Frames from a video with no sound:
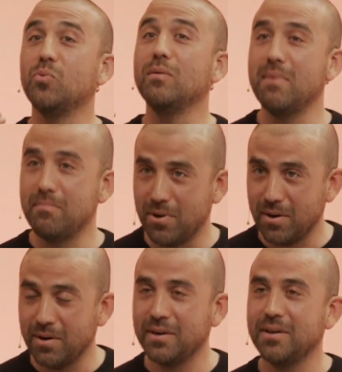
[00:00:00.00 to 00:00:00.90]

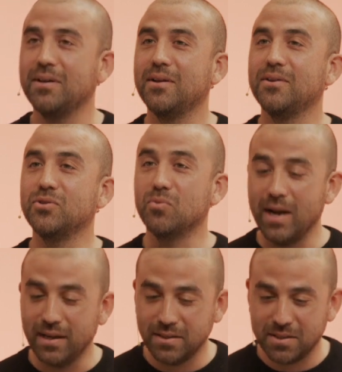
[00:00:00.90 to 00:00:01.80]
remember to
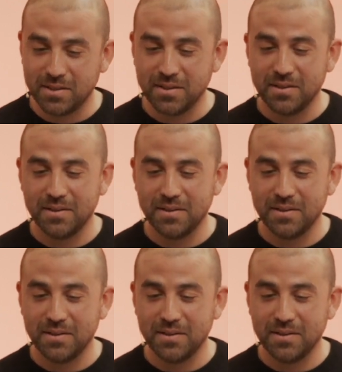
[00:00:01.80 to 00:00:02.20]
rest.